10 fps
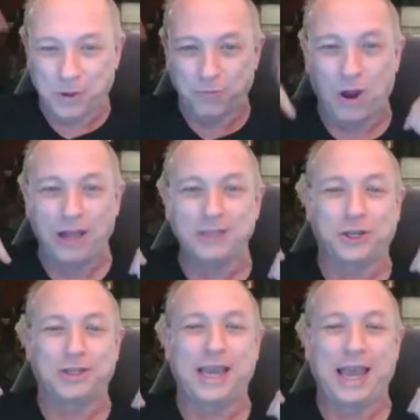
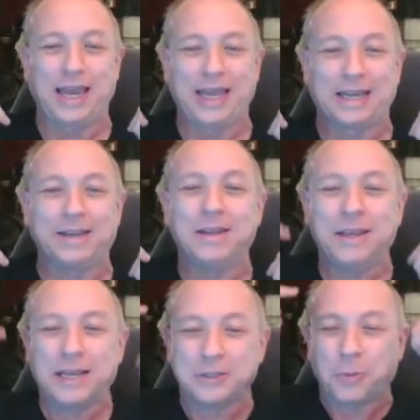Roger, the alien,
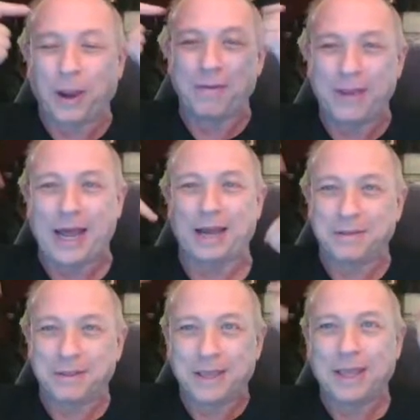is wearing a
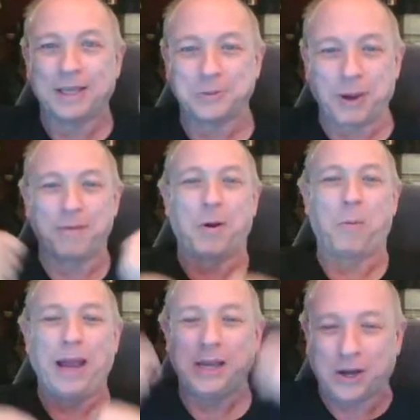
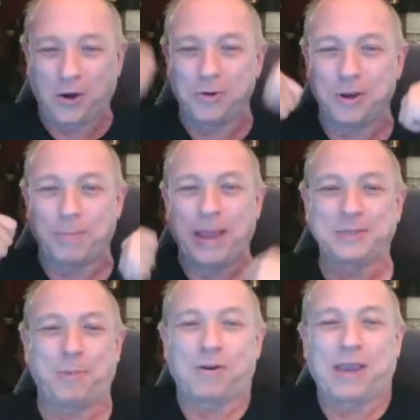white coat and a
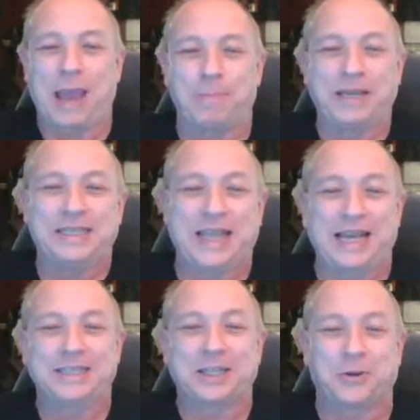baseball cap, and he's
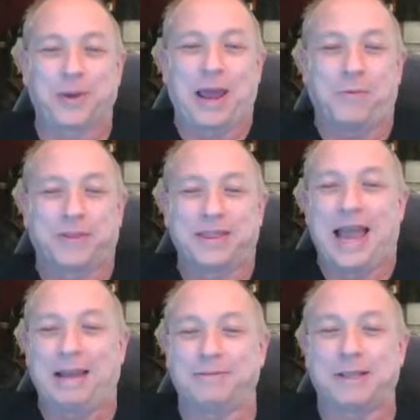dancing around with
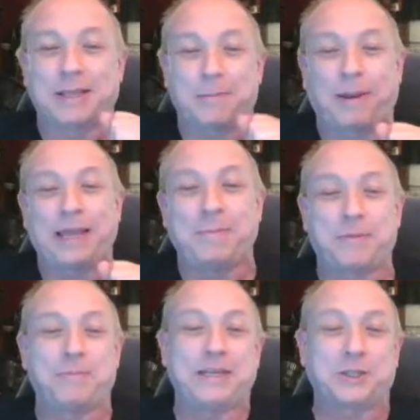knives as they play Hip
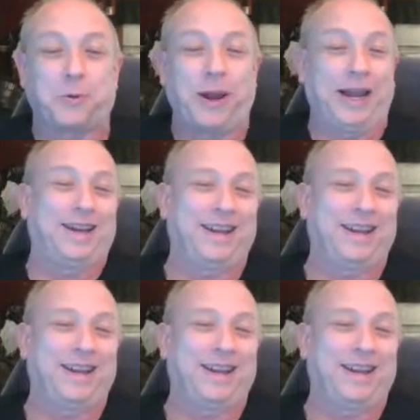to Be Square.